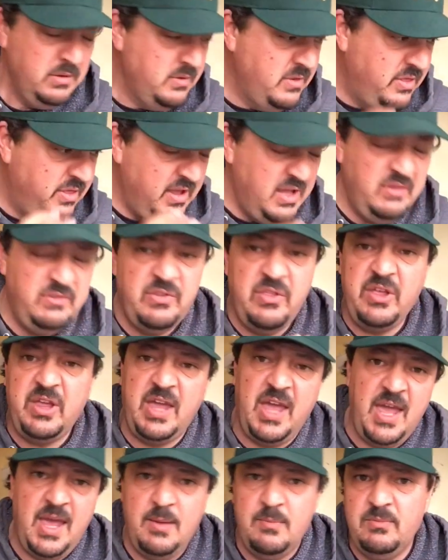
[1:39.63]
These are the
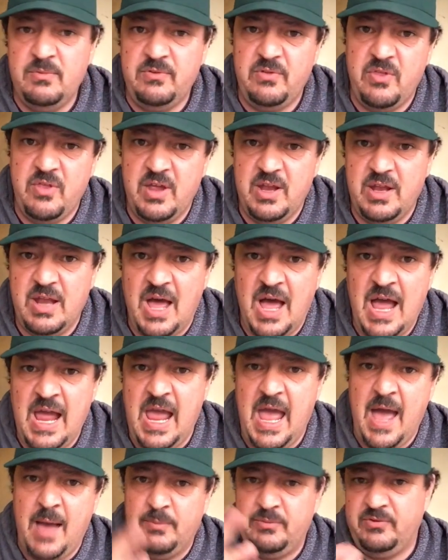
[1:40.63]
games that
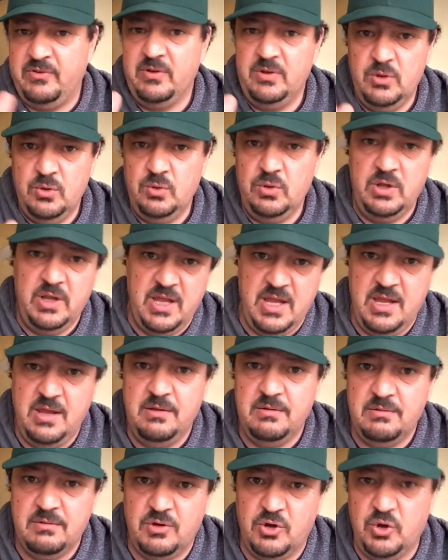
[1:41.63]
I
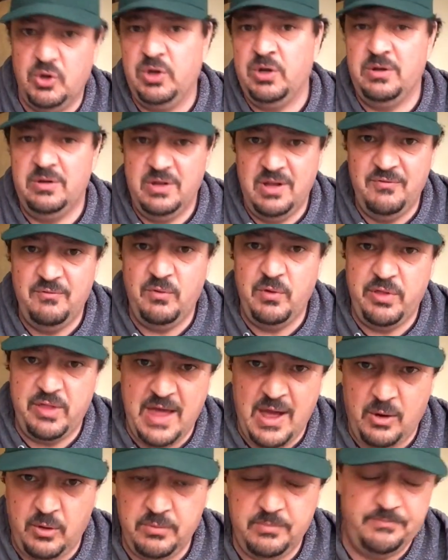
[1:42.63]
absolutely couldn't live
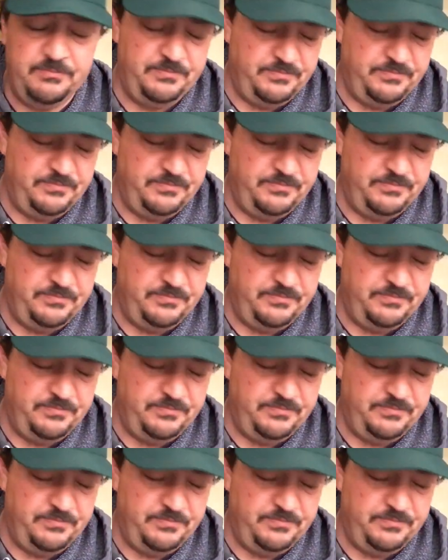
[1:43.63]
without.